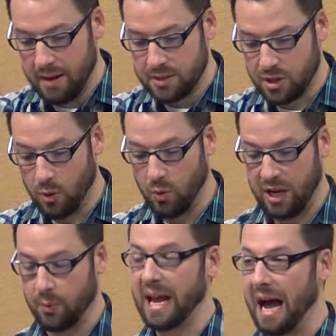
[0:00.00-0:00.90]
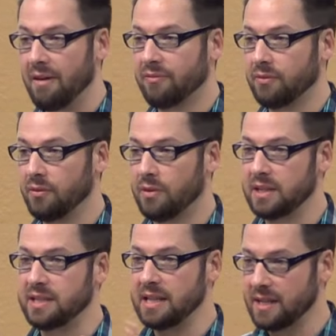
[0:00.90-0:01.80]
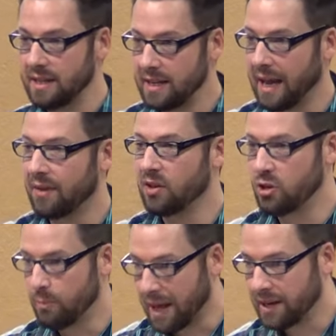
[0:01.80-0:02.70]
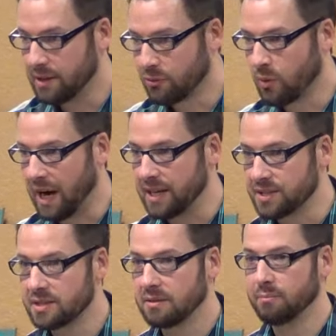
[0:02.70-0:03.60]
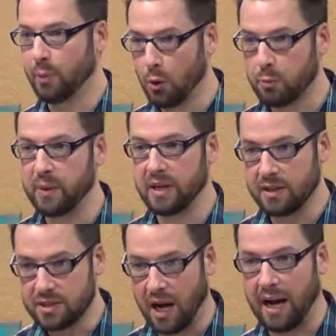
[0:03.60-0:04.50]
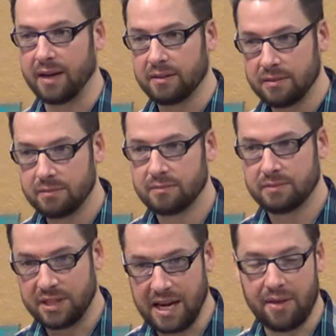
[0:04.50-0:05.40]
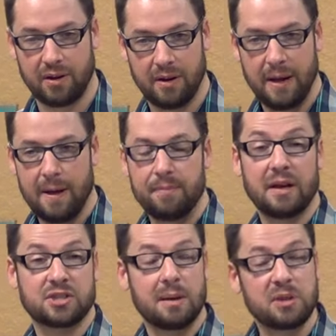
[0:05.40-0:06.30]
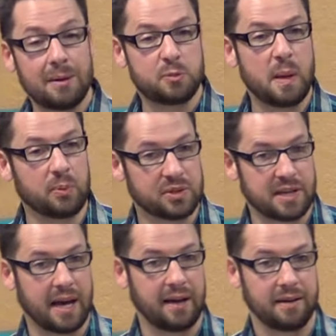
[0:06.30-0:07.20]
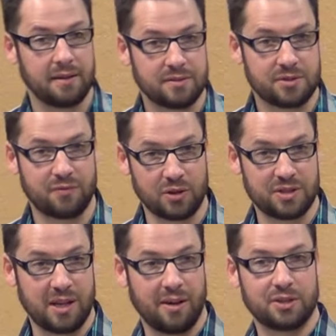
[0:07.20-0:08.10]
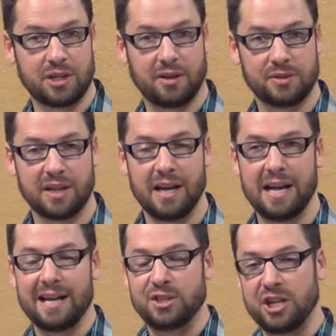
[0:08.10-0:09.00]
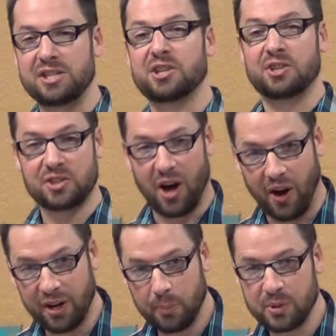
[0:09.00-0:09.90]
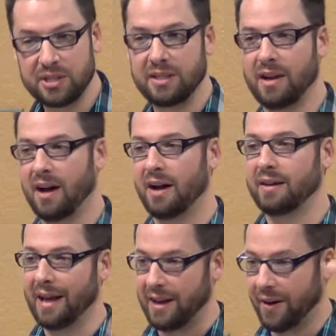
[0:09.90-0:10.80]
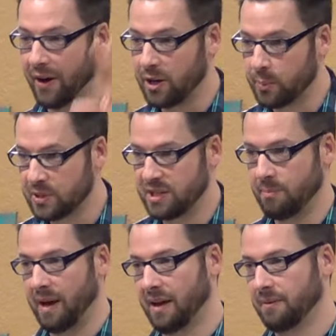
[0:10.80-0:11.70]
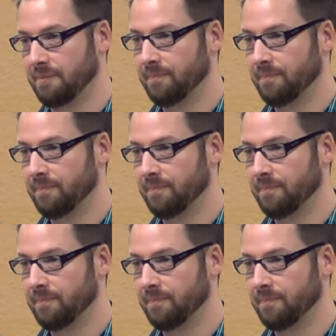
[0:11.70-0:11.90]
So here we have the deity and the humanity of Christ both being taught together. Now sometimes people say, as far as theology goes, Jesus is 100% God and 100% man.